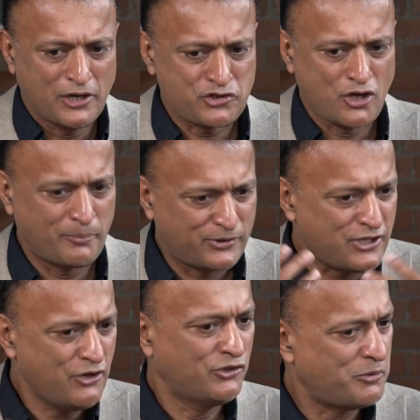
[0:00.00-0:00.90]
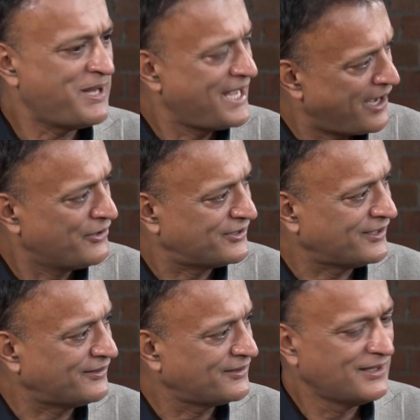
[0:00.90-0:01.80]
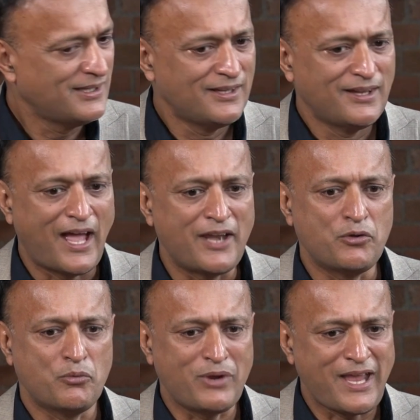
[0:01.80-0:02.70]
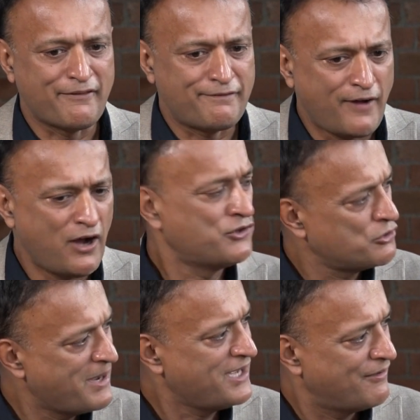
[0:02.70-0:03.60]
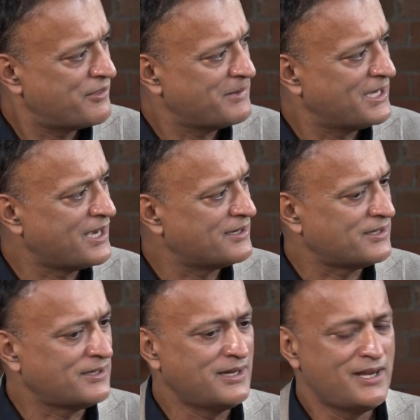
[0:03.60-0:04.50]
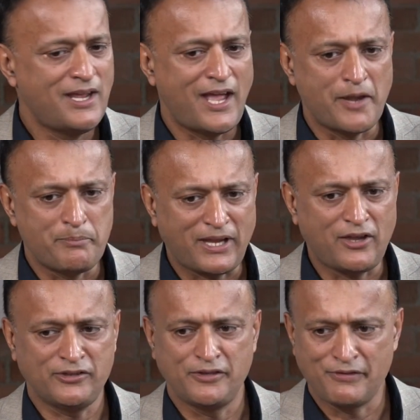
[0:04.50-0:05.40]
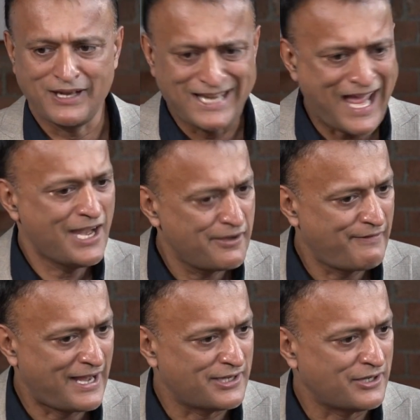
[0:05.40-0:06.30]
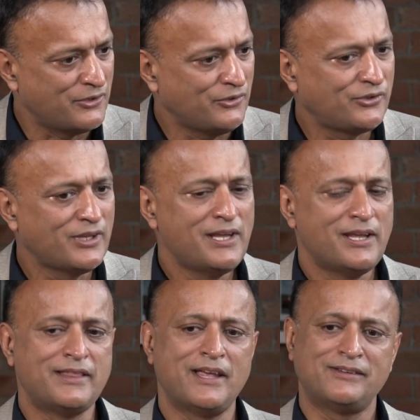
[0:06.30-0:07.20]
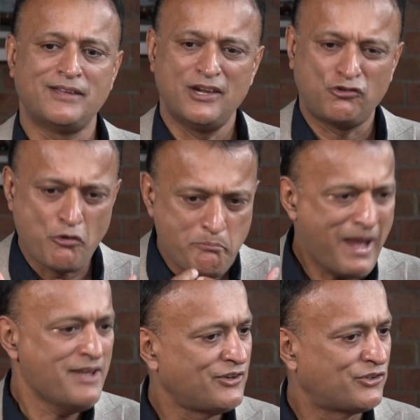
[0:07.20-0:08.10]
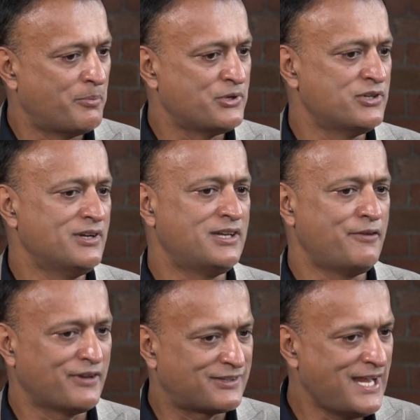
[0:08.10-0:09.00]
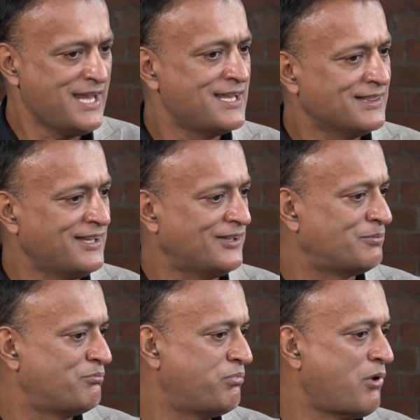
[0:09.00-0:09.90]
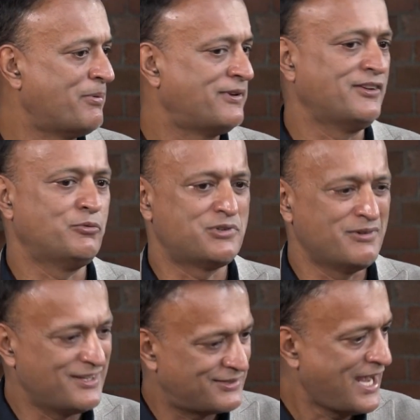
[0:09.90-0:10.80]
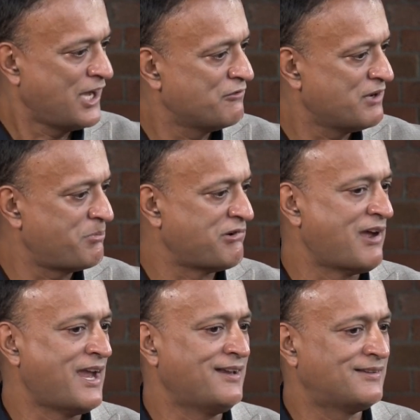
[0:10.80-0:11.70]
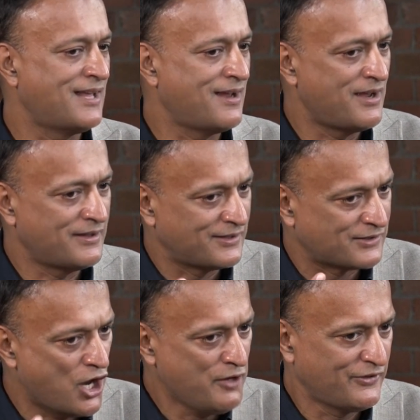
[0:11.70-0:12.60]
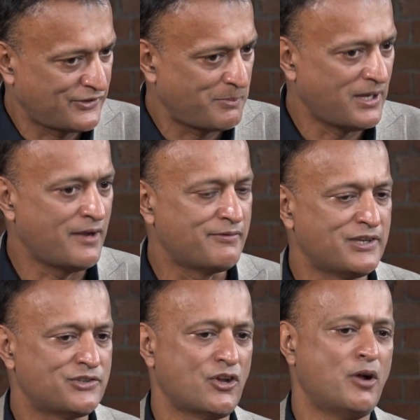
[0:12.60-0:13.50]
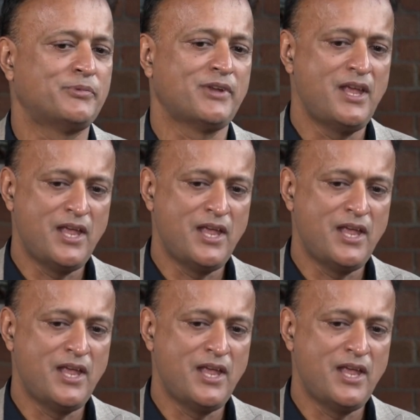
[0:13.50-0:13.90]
those shops used to be houses. Yeah. And we have far too many of them in London. And because of the land values, there's tremendous opportunity for taking these properties, which are in secondary parades. There's oversupply of these shops,